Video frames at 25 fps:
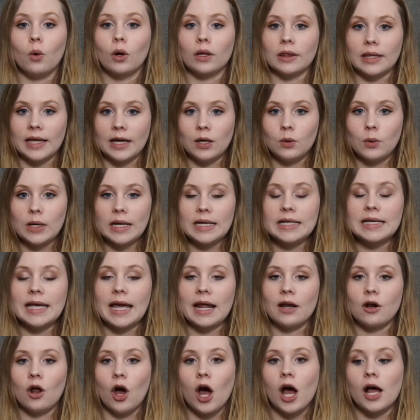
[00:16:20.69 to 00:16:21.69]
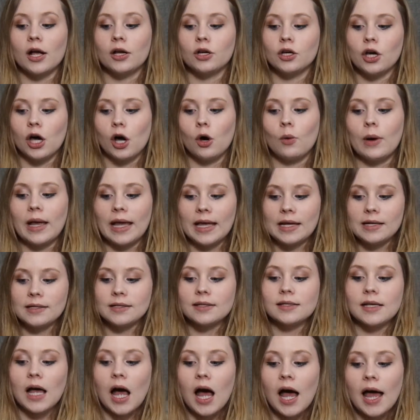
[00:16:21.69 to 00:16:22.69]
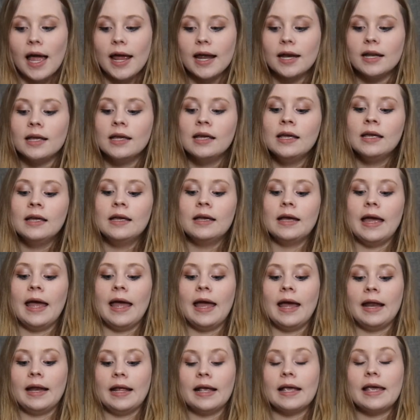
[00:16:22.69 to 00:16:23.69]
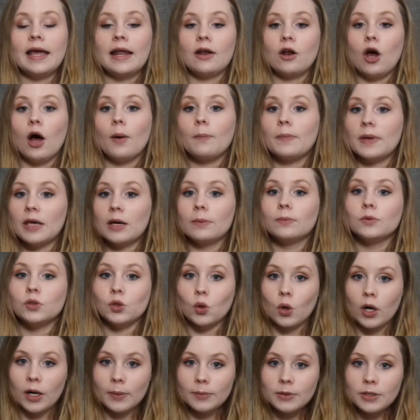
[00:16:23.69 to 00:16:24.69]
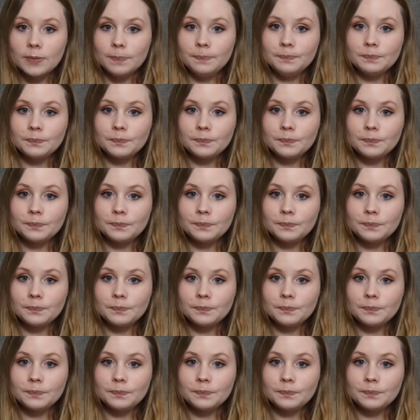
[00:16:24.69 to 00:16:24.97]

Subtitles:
or liquid cannot go inside and it cannot be absorbed.